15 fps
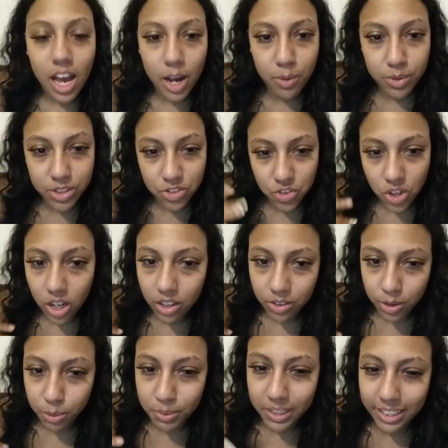I withdraw a
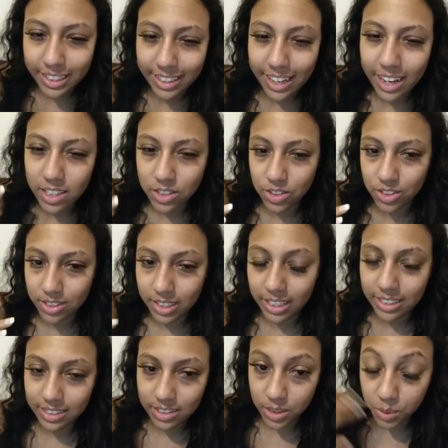little bit and kind of just
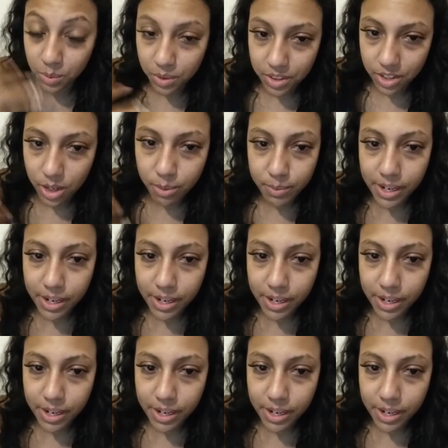like deal with it on